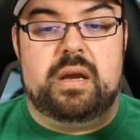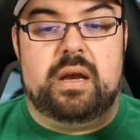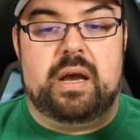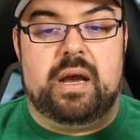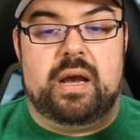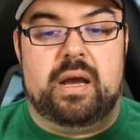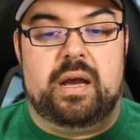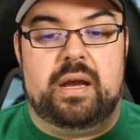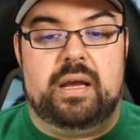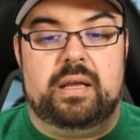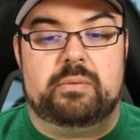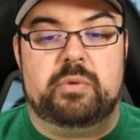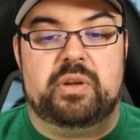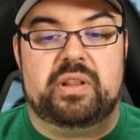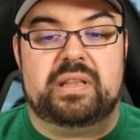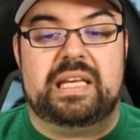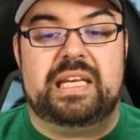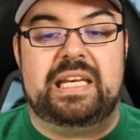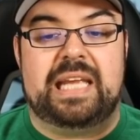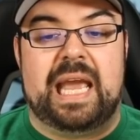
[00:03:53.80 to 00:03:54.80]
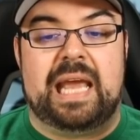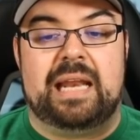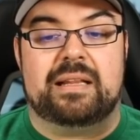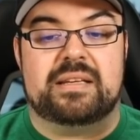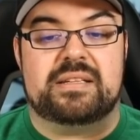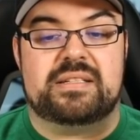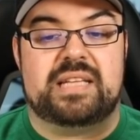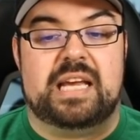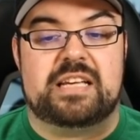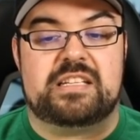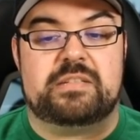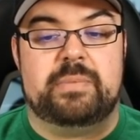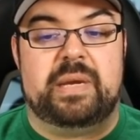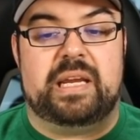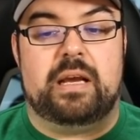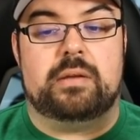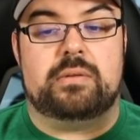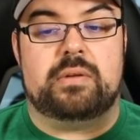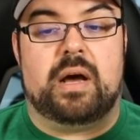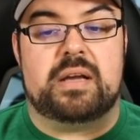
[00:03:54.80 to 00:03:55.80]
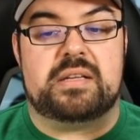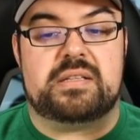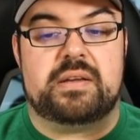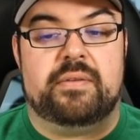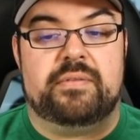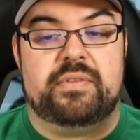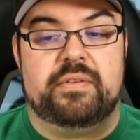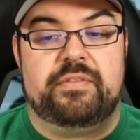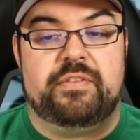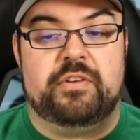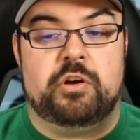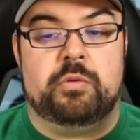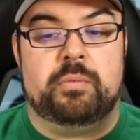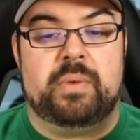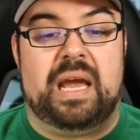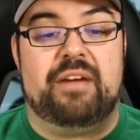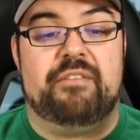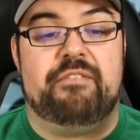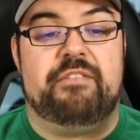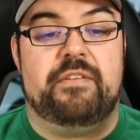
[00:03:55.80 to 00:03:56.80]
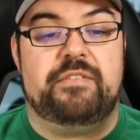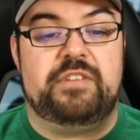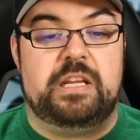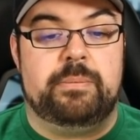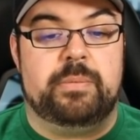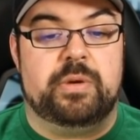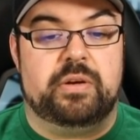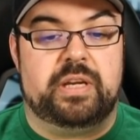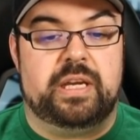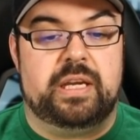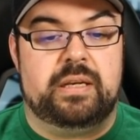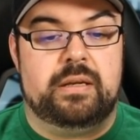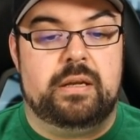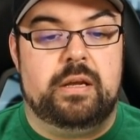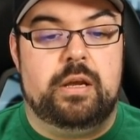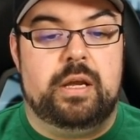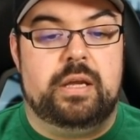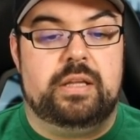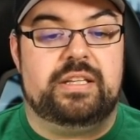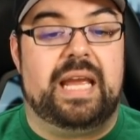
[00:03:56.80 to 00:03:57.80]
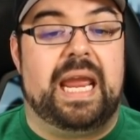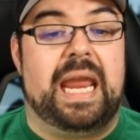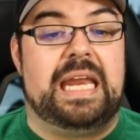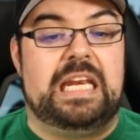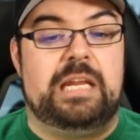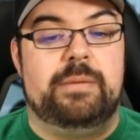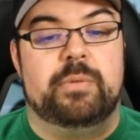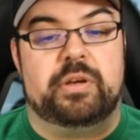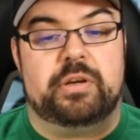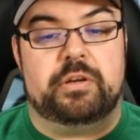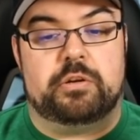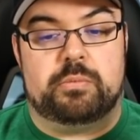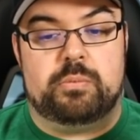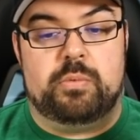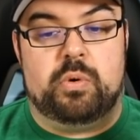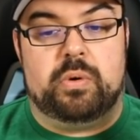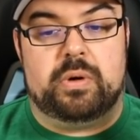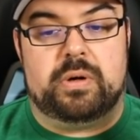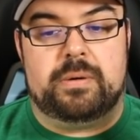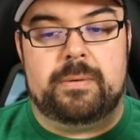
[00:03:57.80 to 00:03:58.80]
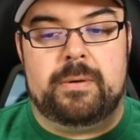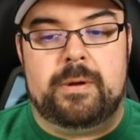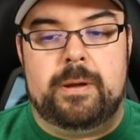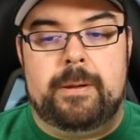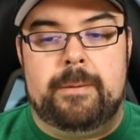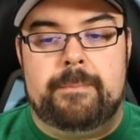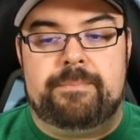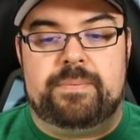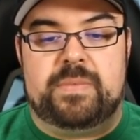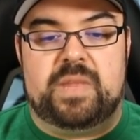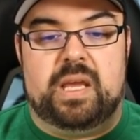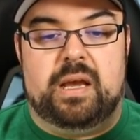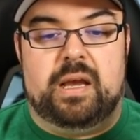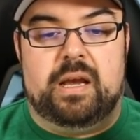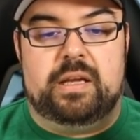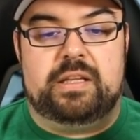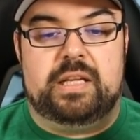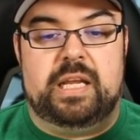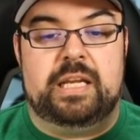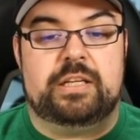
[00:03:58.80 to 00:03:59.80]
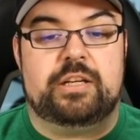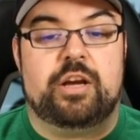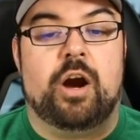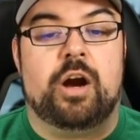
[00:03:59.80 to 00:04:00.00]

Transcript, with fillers: Uh, with leading analysts to estimate a loss of the film at 50 million to 80 million or more. Uh, in